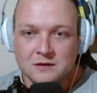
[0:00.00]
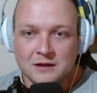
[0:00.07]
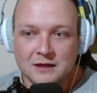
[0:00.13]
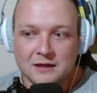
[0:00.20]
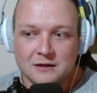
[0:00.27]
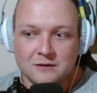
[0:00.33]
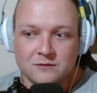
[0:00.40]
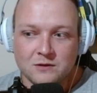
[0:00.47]

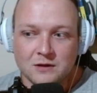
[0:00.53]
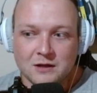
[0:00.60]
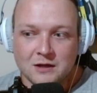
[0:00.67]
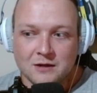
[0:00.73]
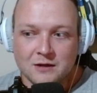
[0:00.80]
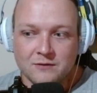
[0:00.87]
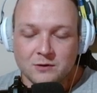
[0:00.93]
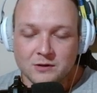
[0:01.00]
And if you
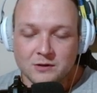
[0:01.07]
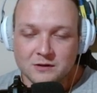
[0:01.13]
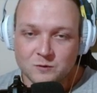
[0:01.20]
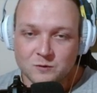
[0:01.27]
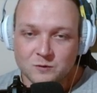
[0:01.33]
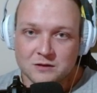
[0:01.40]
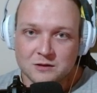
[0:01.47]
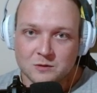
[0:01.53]
are following this
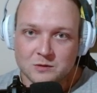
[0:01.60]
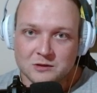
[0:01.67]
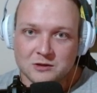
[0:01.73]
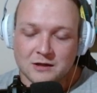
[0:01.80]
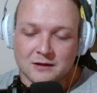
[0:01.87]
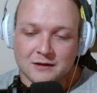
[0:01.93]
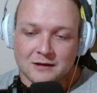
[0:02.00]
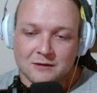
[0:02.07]
build, you'll be
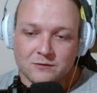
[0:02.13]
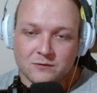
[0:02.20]
trying to get